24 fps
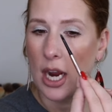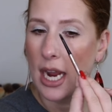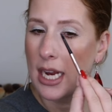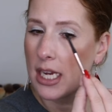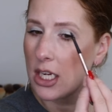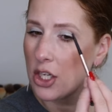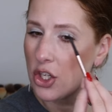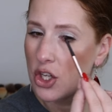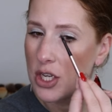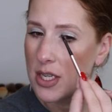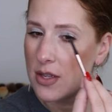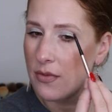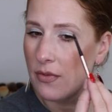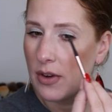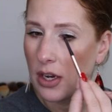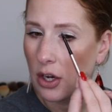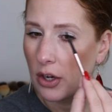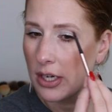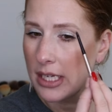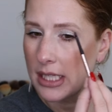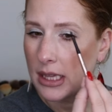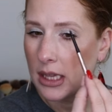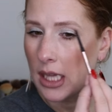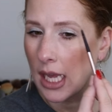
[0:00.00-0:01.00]
I can just
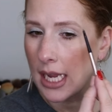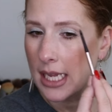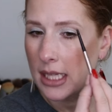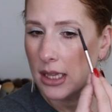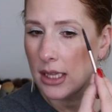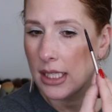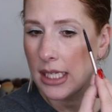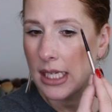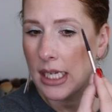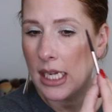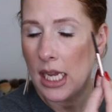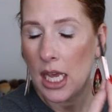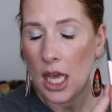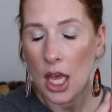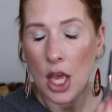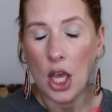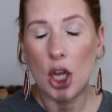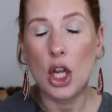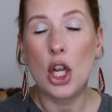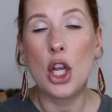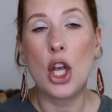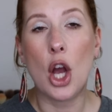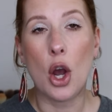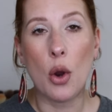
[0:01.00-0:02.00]
very lightly
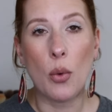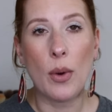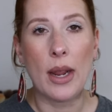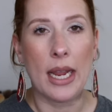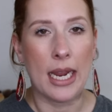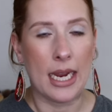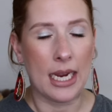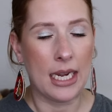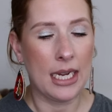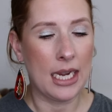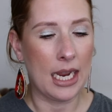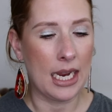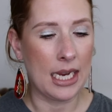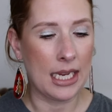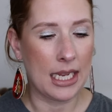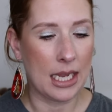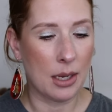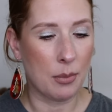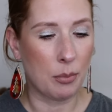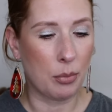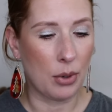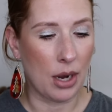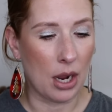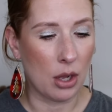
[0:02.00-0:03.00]
go in and
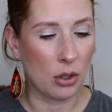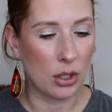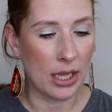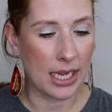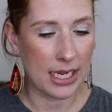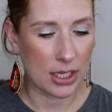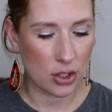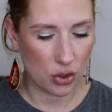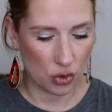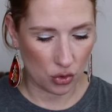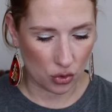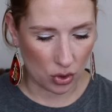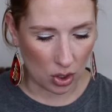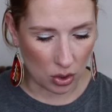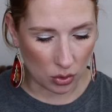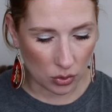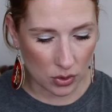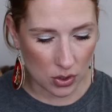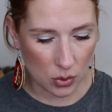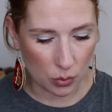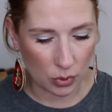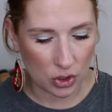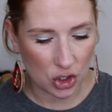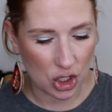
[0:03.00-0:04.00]
get brow-like
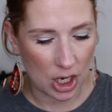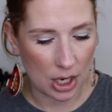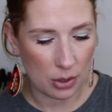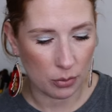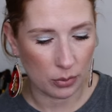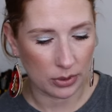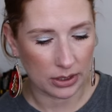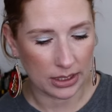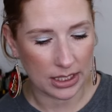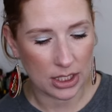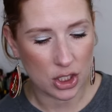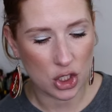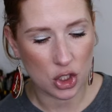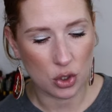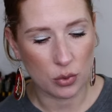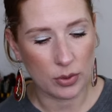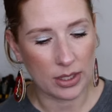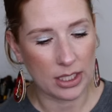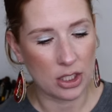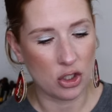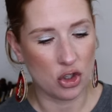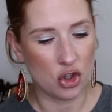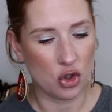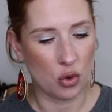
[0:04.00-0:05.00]
strokes, which I really do
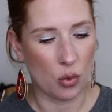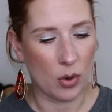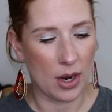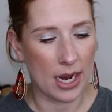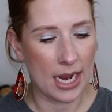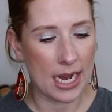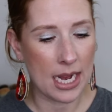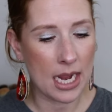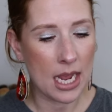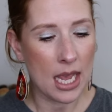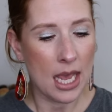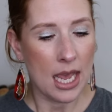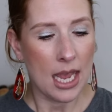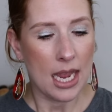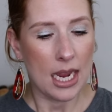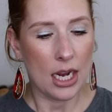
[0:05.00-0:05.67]
enjoy.